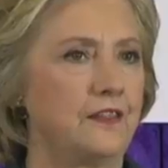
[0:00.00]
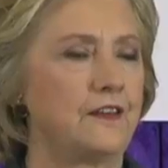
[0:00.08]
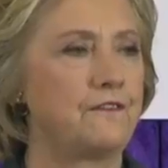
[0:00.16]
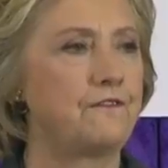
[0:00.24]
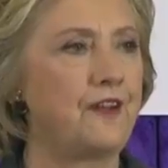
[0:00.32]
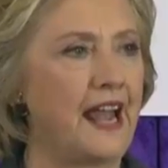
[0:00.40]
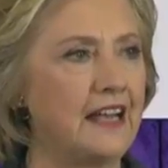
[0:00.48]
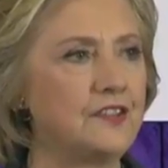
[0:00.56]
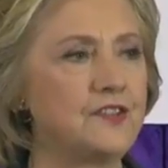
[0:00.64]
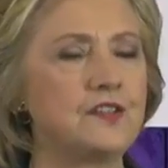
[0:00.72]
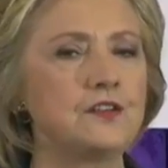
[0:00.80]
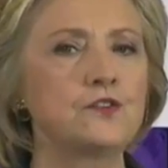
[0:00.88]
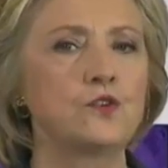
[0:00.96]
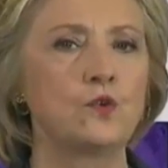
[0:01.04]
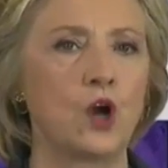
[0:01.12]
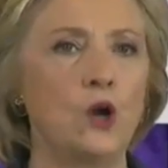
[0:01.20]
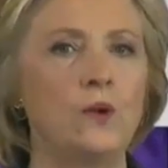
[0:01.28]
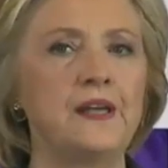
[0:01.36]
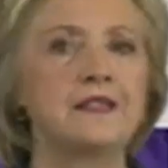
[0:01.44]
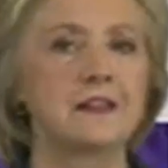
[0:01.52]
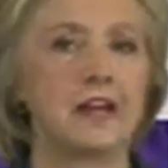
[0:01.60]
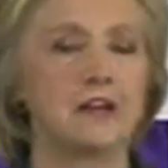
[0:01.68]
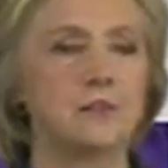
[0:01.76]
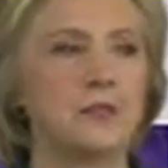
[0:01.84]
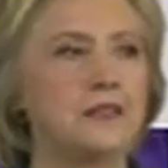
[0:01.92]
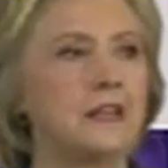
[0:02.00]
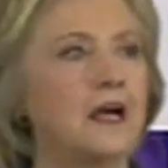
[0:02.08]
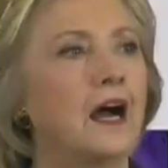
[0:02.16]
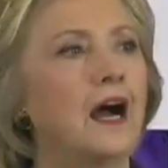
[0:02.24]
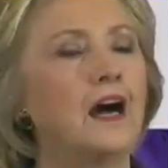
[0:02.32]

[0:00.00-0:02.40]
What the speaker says: the fastest growing segment